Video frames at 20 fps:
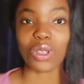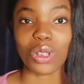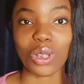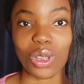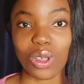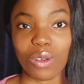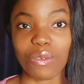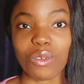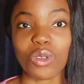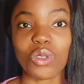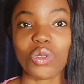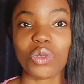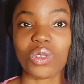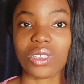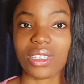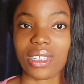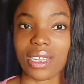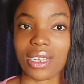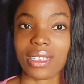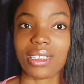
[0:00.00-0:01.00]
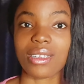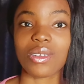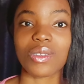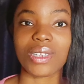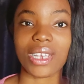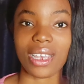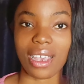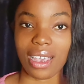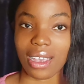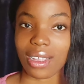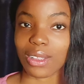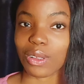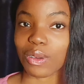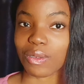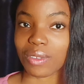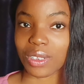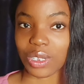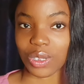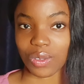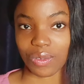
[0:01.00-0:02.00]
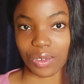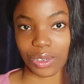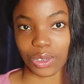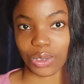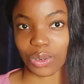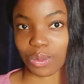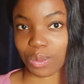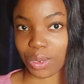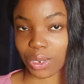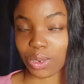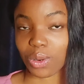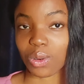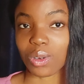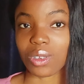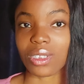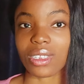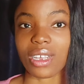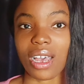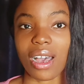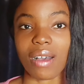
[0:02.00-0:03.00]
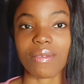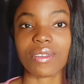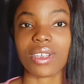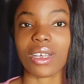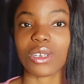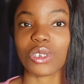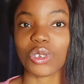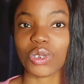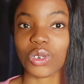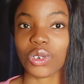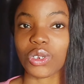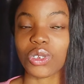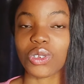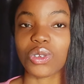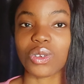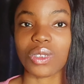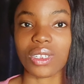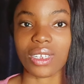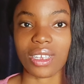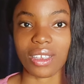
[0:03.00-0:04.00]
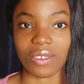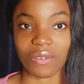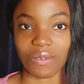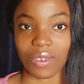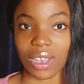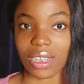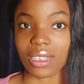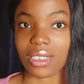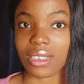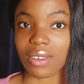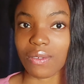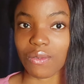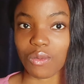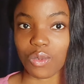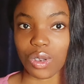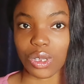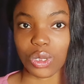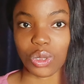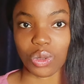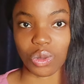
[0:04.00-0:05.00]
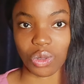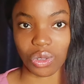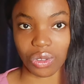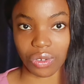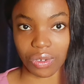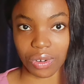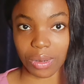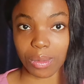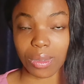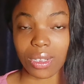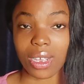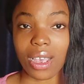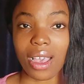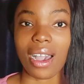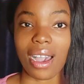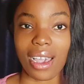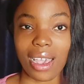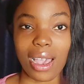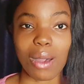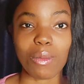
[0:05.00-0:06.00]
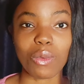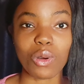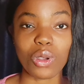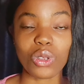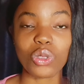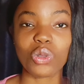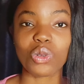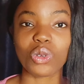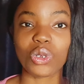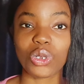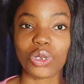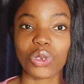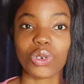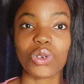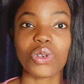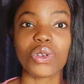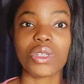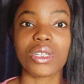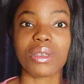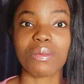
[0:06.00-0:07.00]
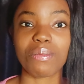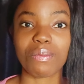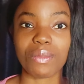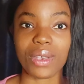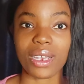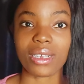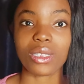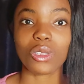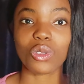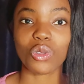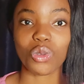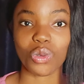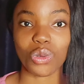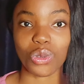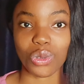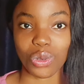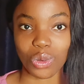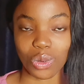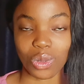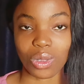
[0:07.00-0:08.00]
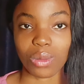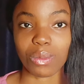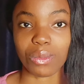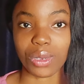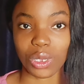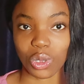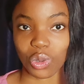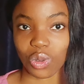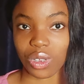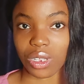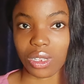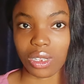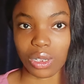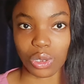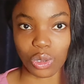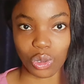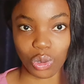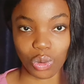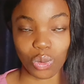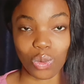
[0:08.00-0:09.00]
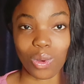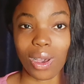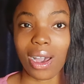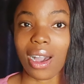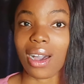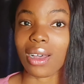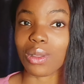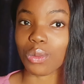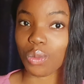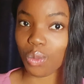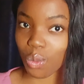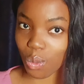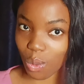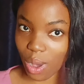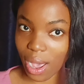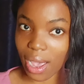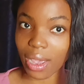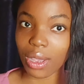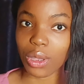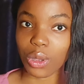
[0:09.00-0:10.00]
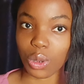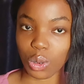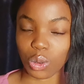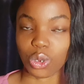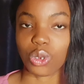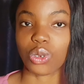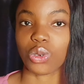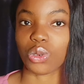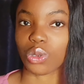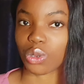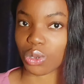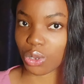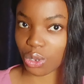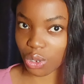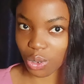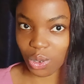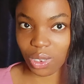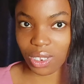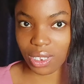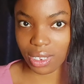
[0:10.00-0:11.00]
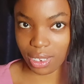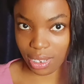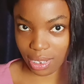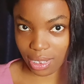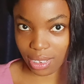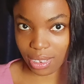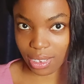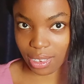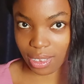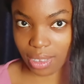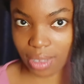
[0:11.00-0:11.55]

will love you to stay till the end of this video, because after showing you the effective ways to script, I am going to show you the best to use between the two and why you should use it.